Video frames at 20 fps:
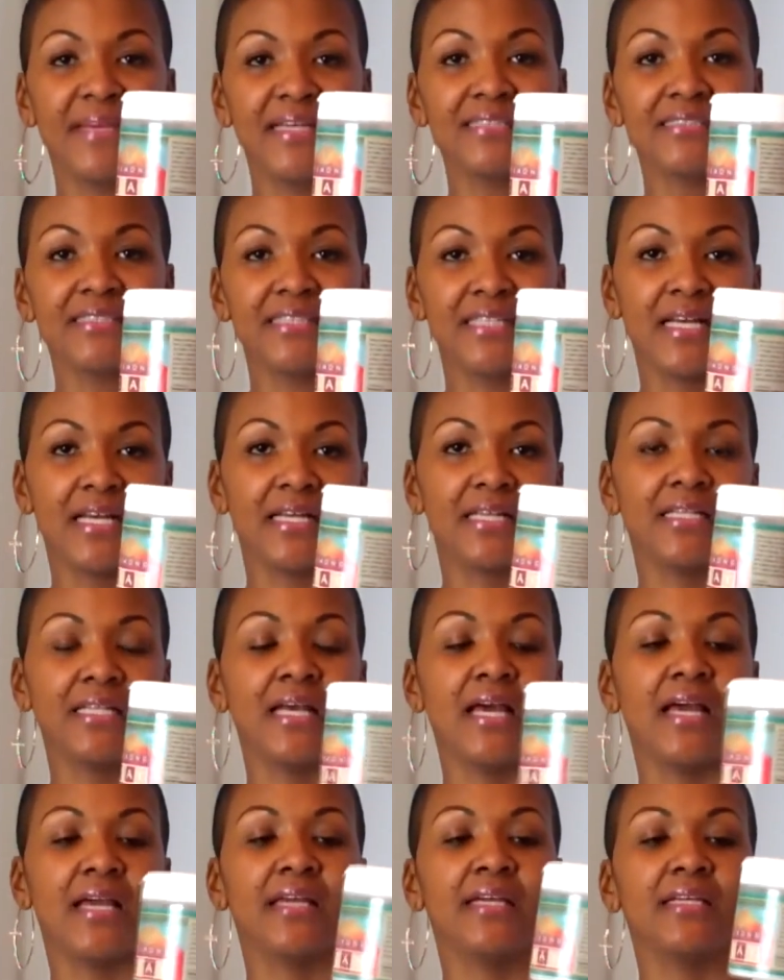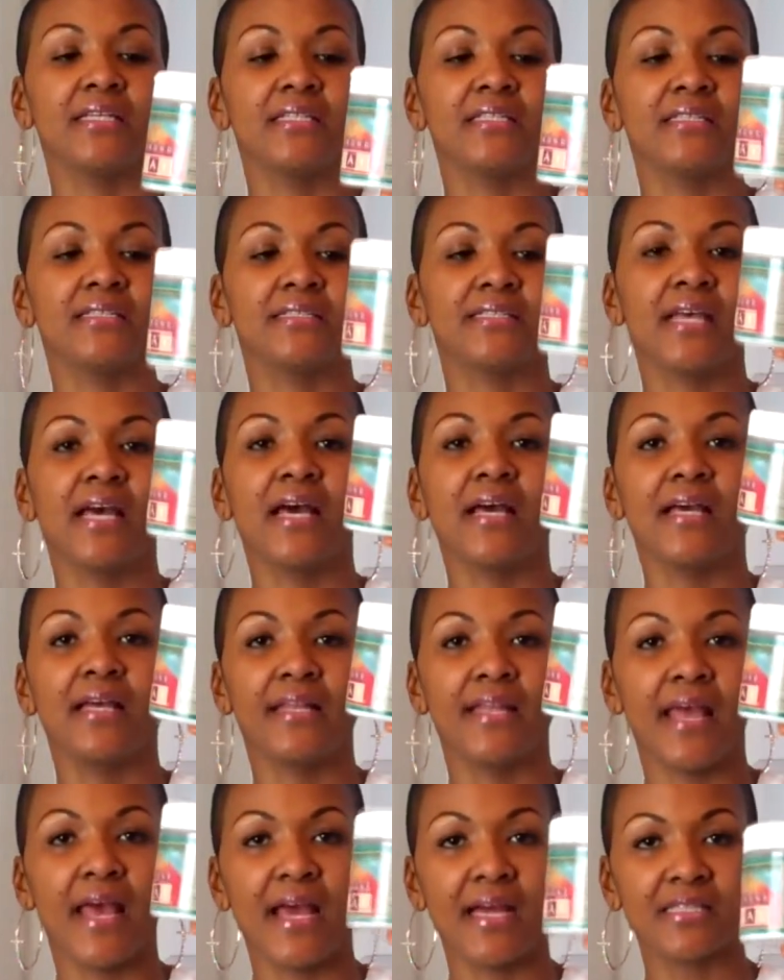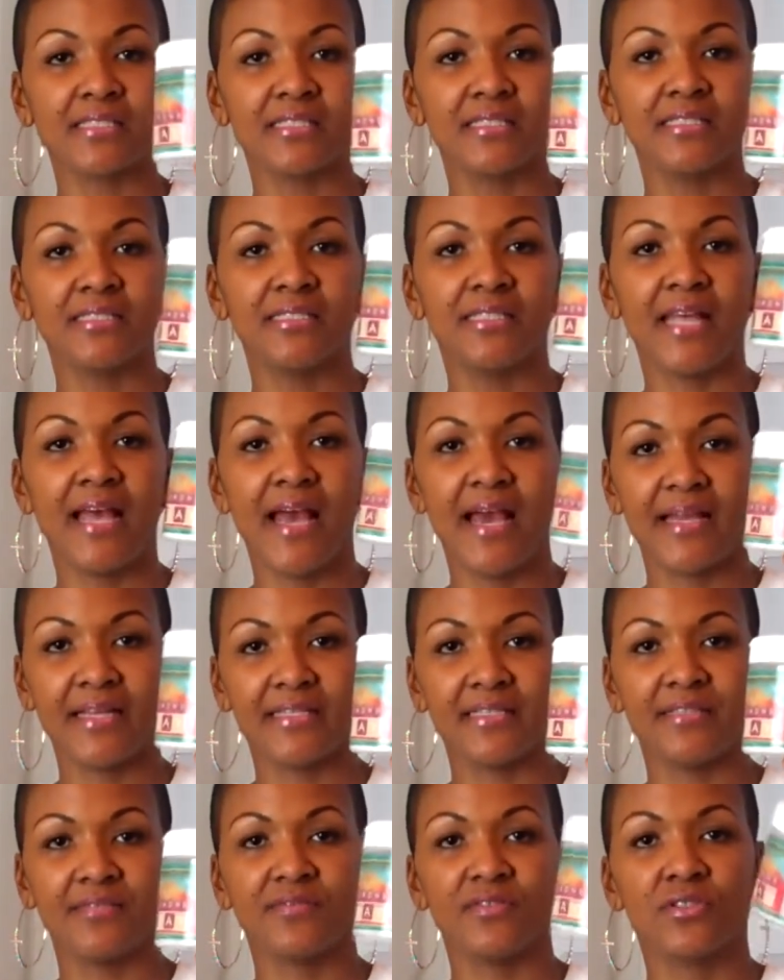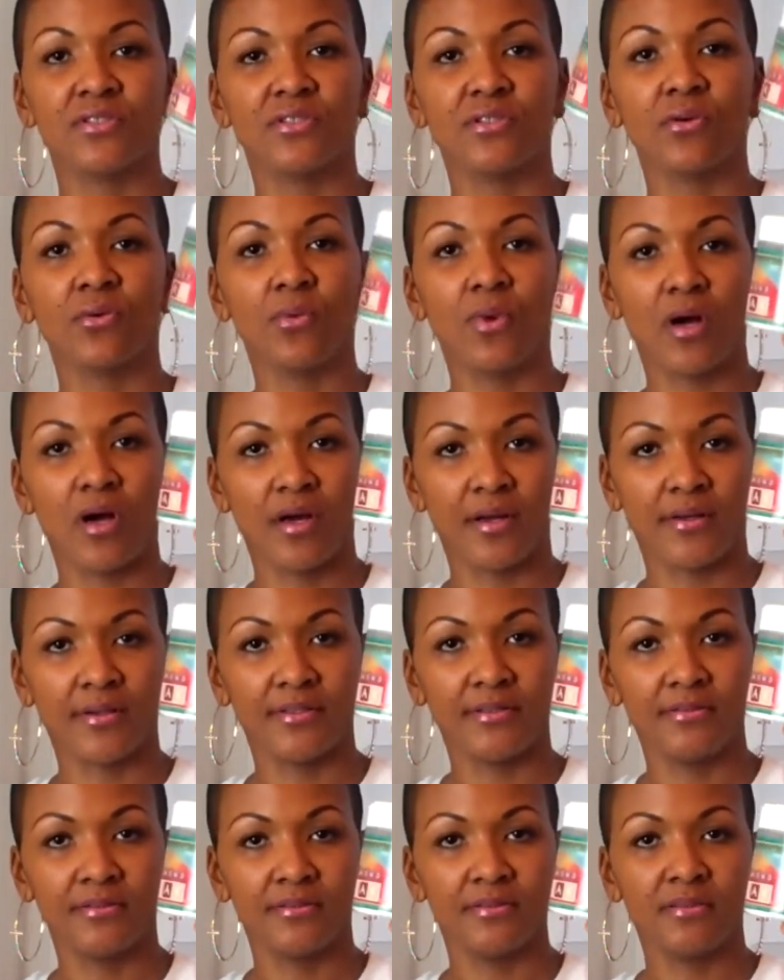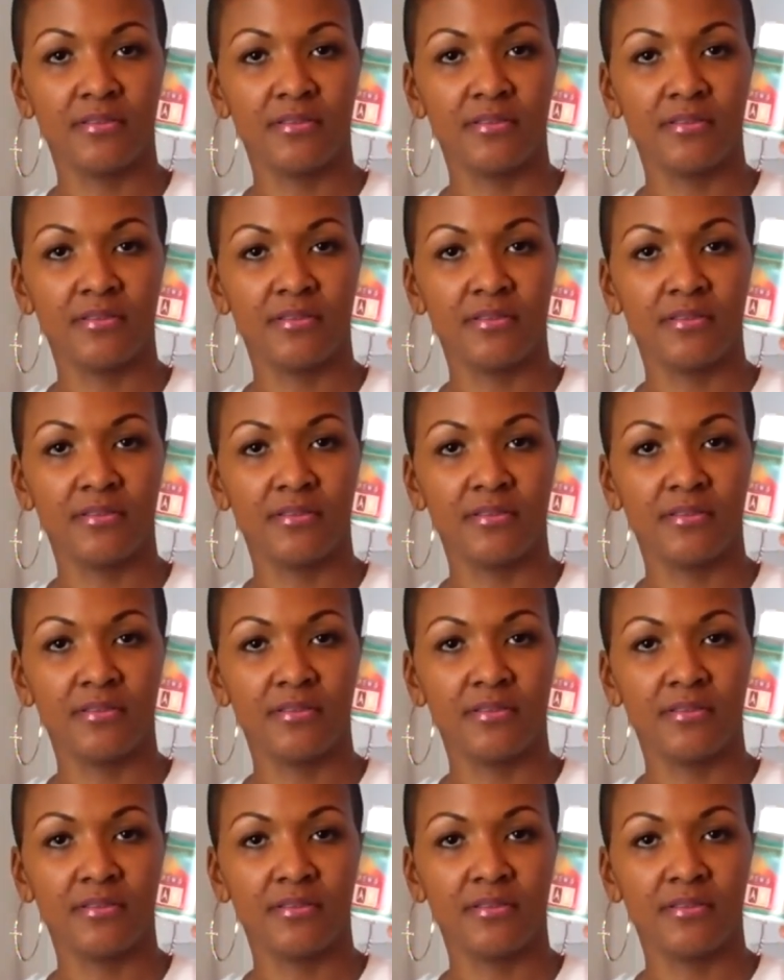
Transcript: bentonite clay, is an excellent additive to your water,